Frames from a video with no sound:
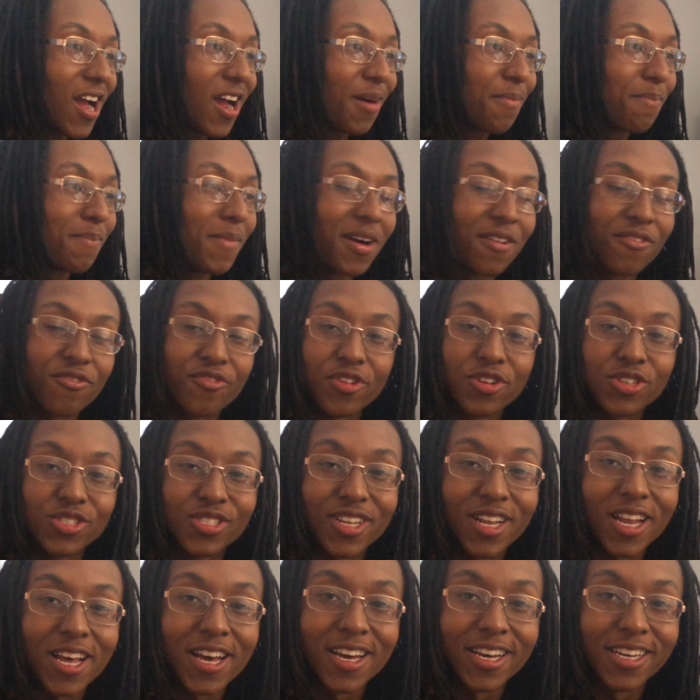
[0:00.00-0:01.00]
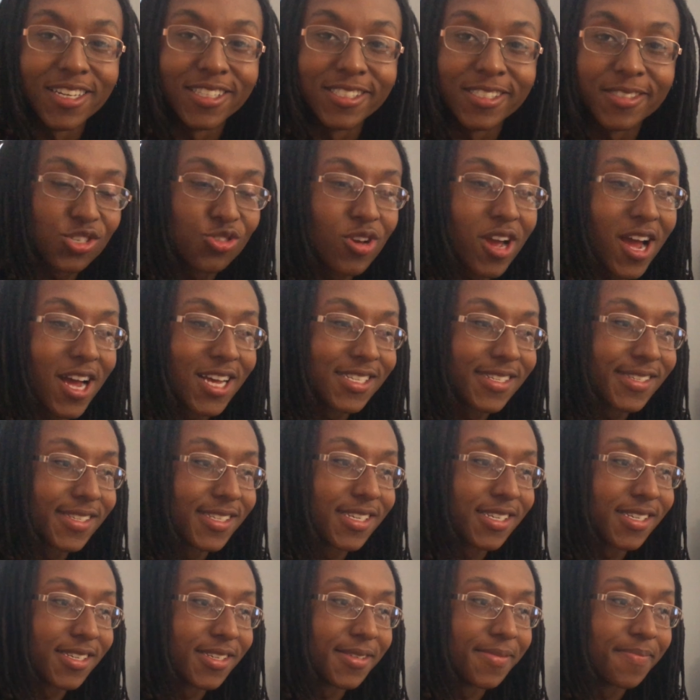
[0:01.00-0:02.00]
My first class, you guys
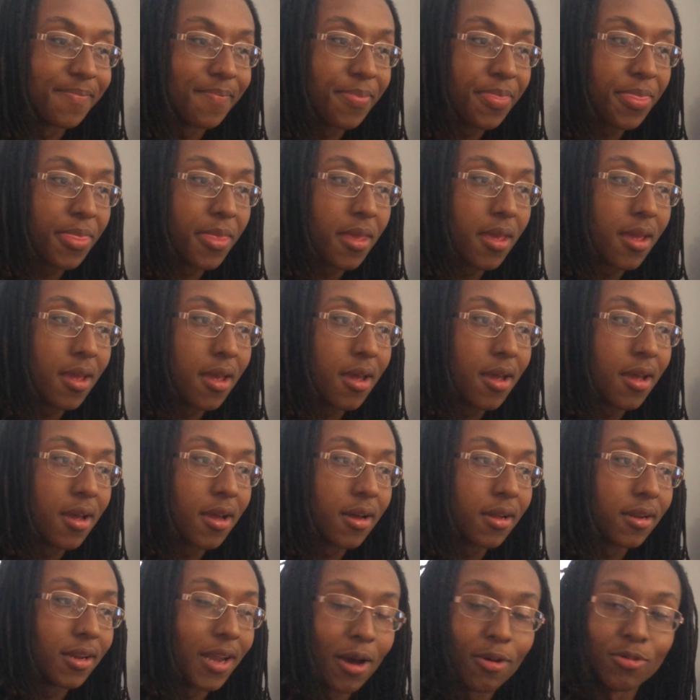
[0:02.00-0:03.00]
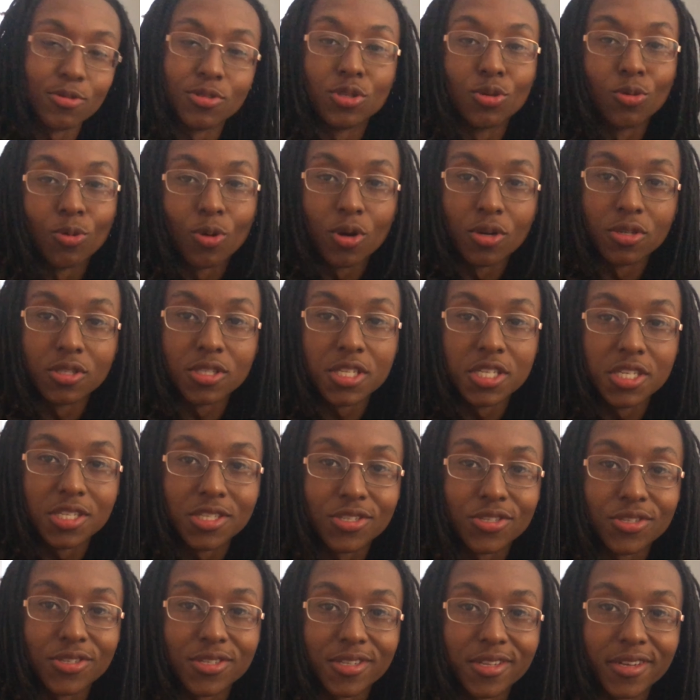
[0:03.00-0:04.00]
seen. That was the wrong
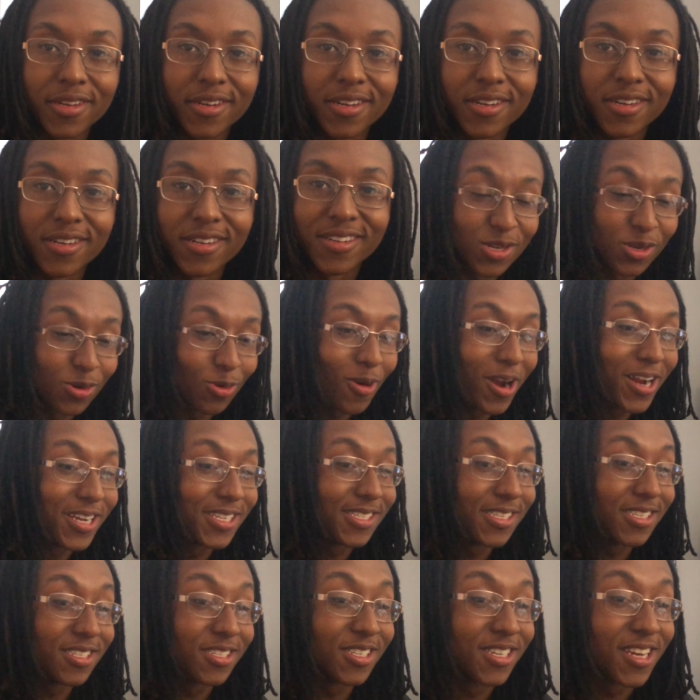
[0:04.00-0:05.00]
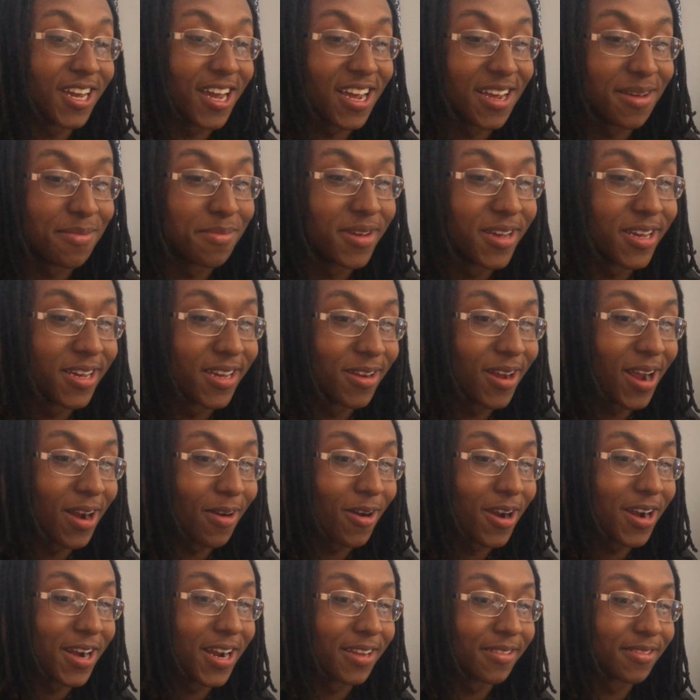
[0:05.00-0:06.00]
teacher in there. The right teacher came in
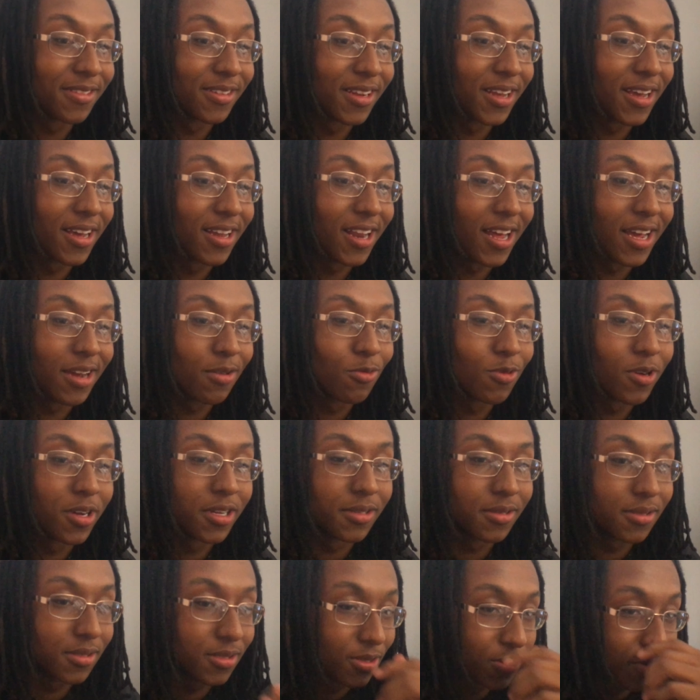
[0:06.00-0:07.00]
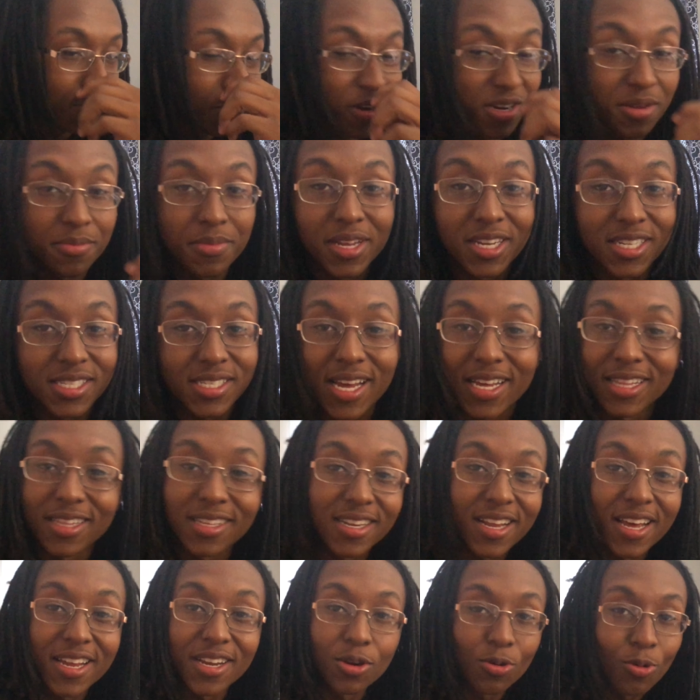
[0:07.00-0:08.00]
right after that, like what, twenty minutes after
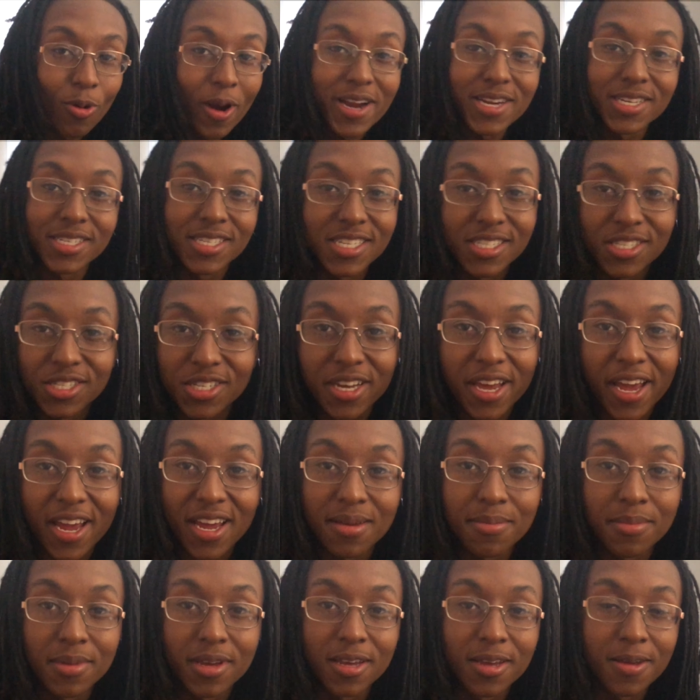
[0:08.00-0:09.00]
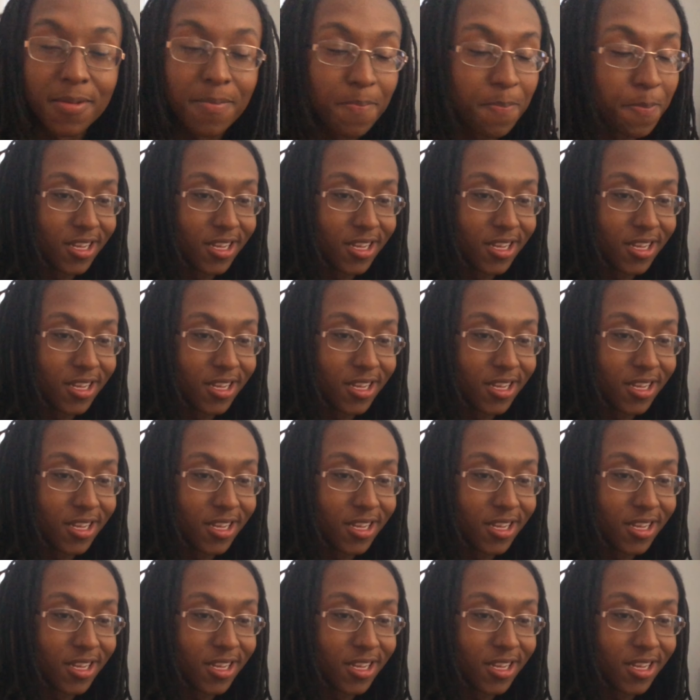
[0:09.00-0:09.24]
that, the right teacher came in.